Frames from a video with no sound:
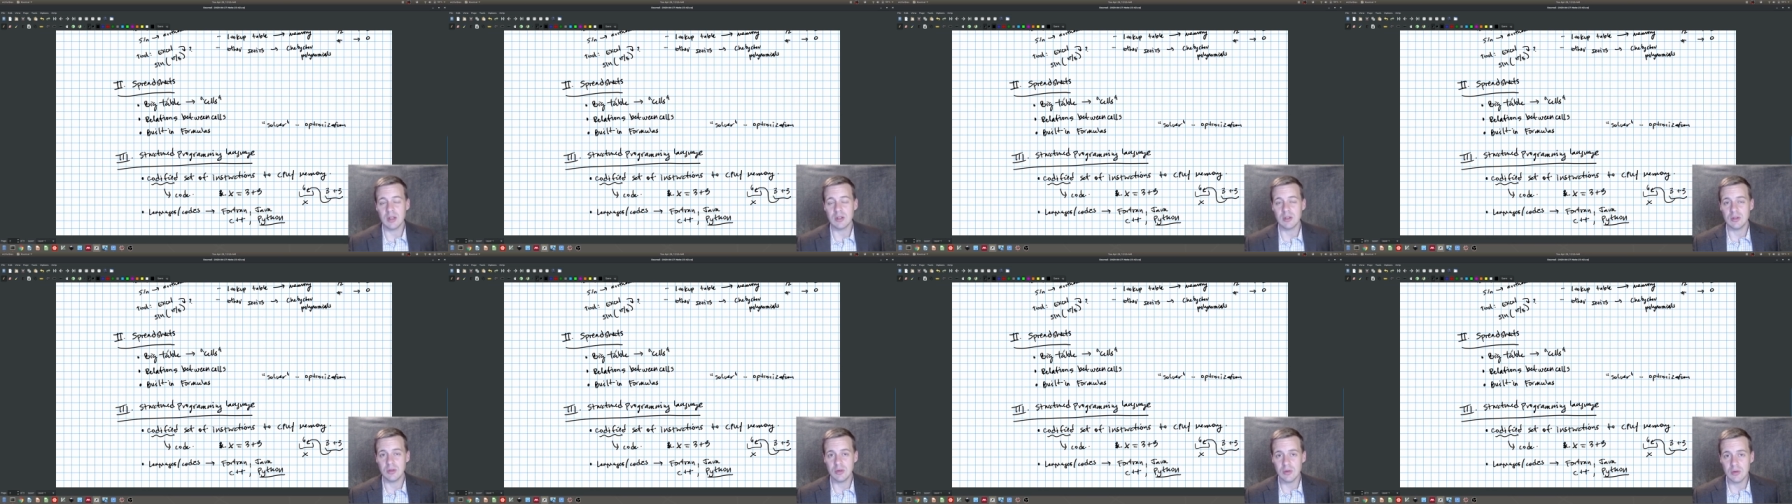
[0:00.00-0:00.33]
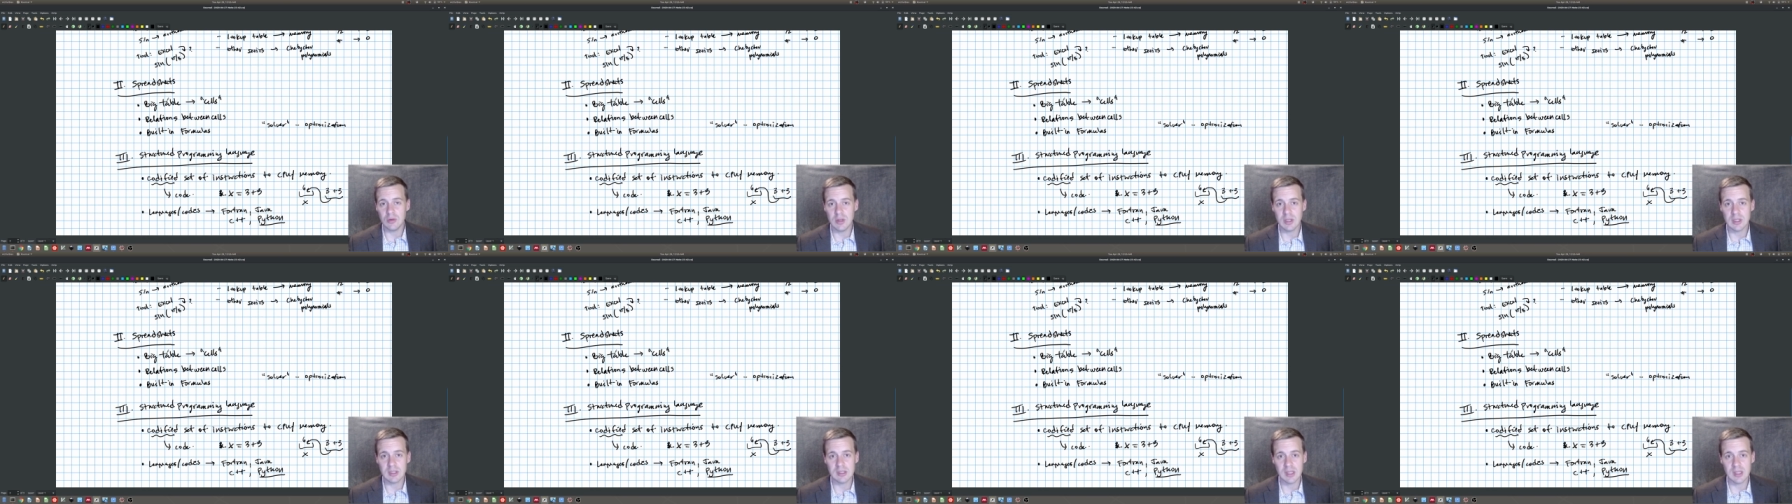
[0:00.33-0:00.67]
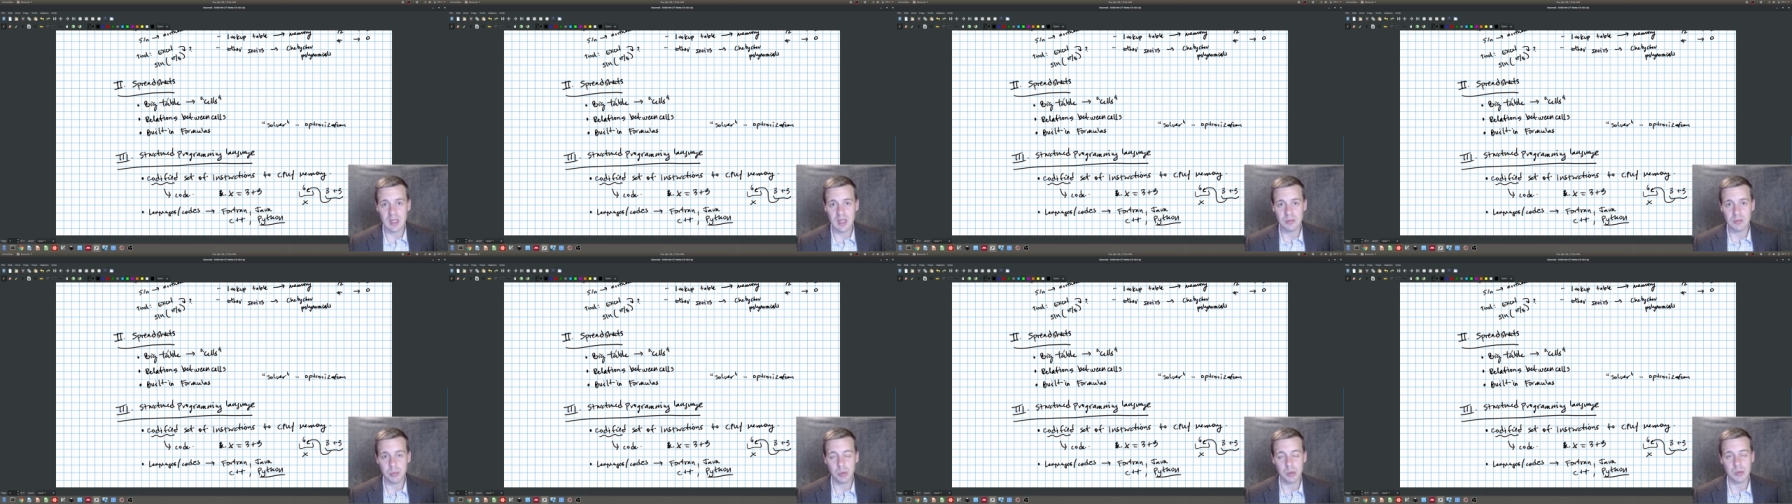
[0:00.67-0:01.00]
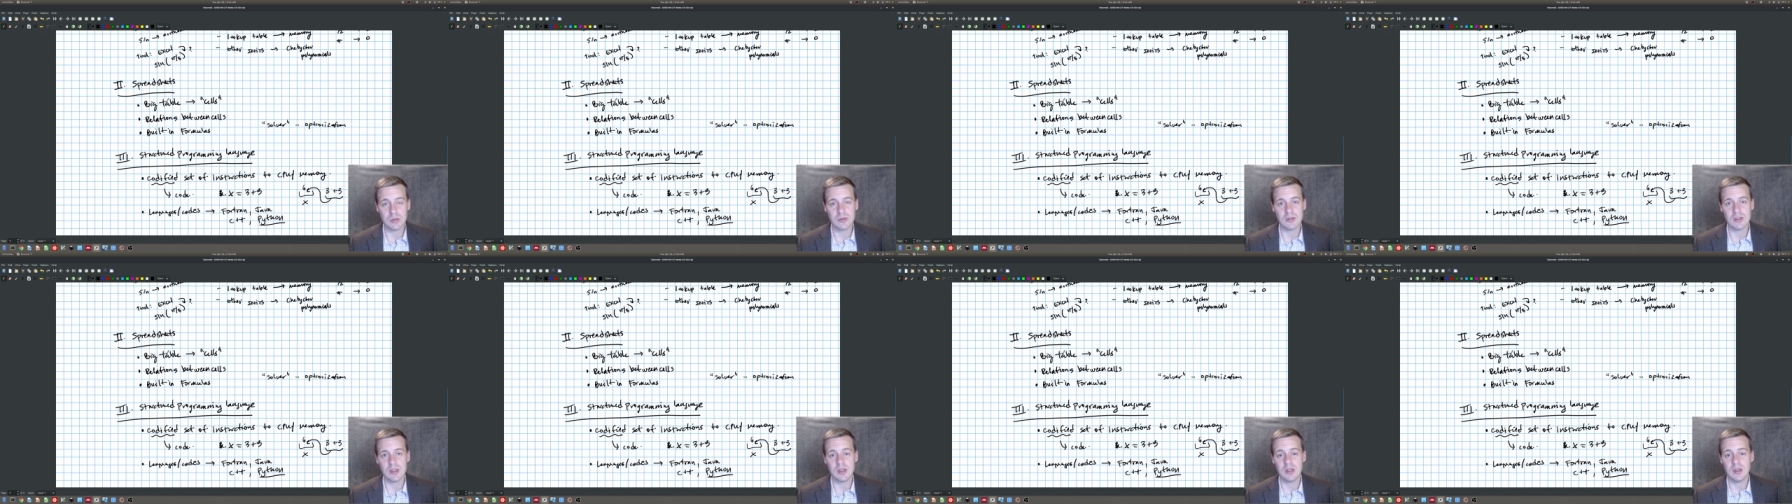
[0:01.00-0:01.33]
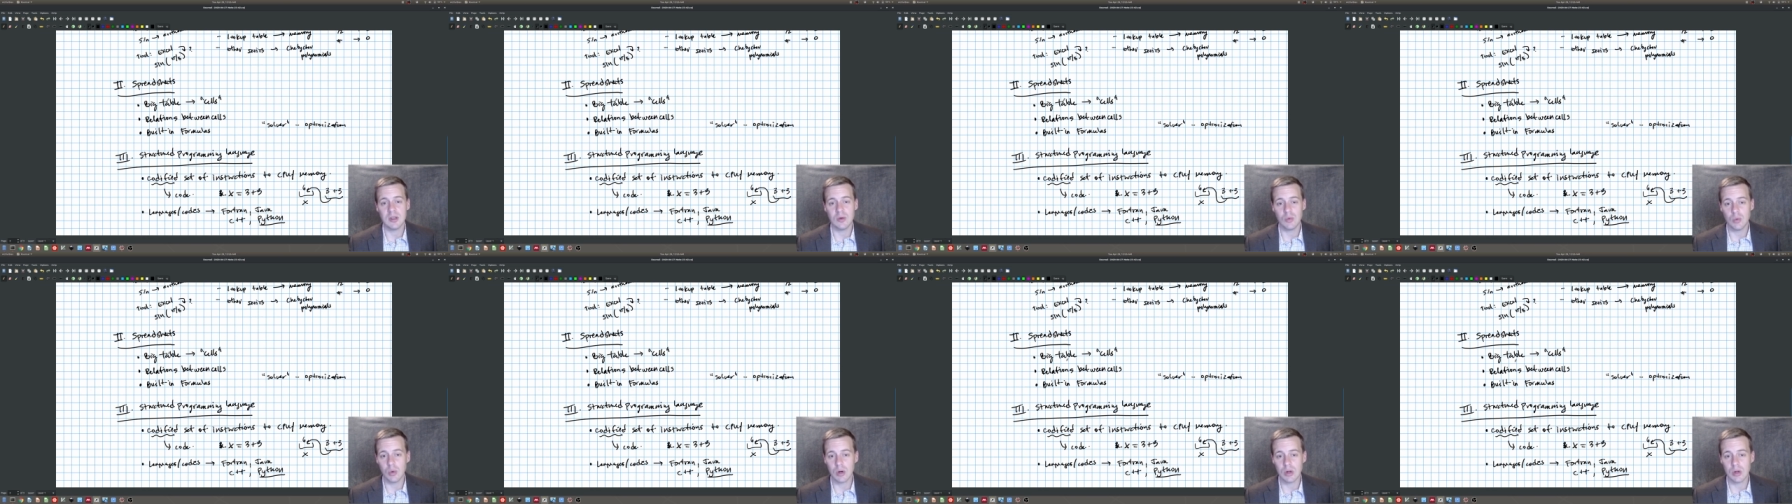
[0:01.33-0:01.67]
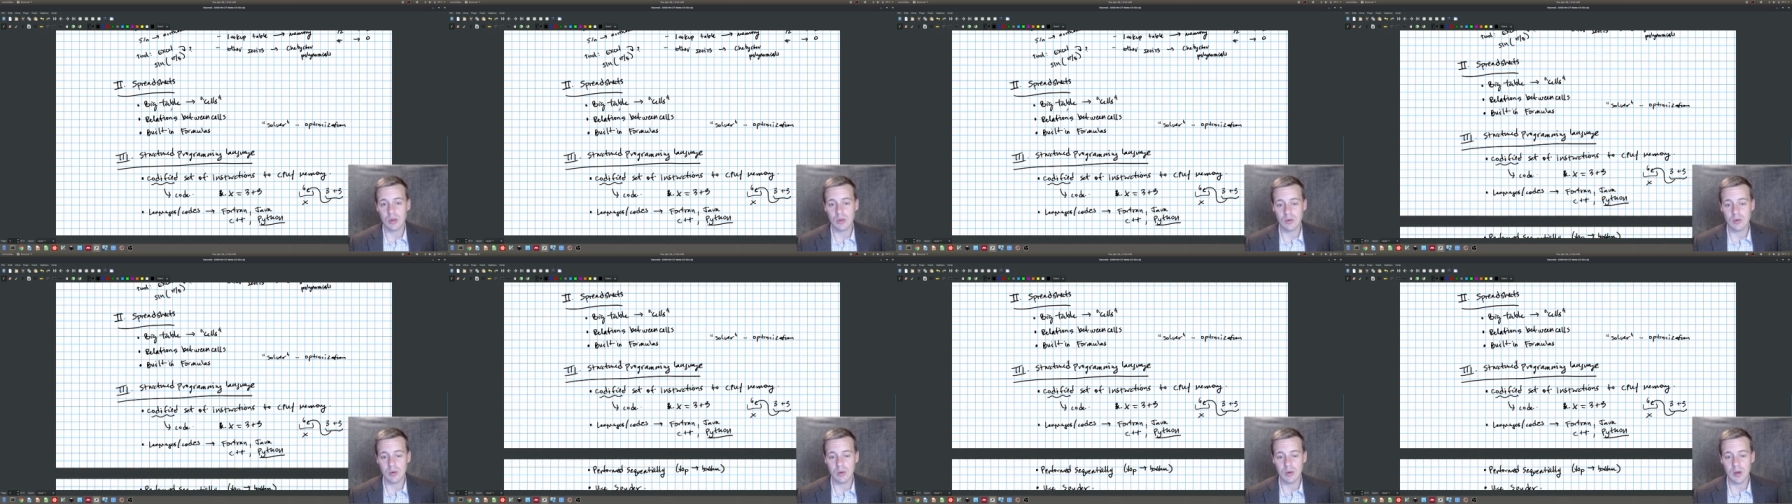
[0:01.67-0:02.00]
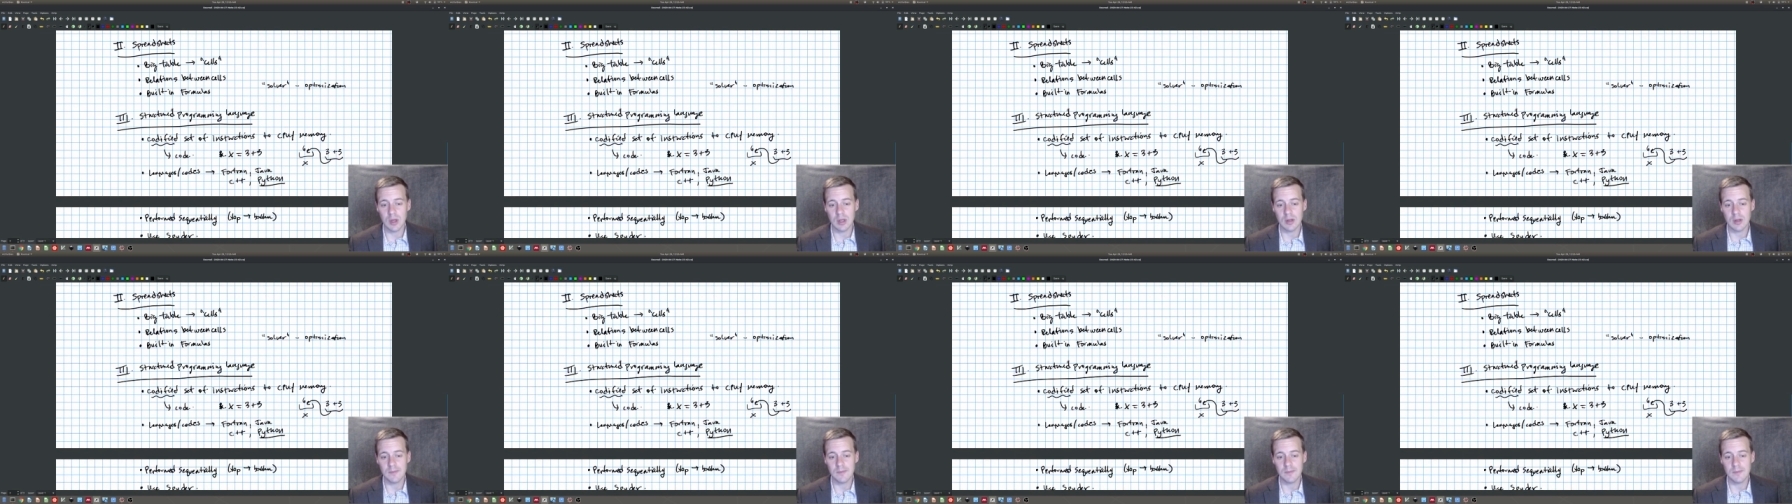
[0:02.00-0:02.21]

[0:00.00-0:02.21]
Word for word: Do the examples. Work through it.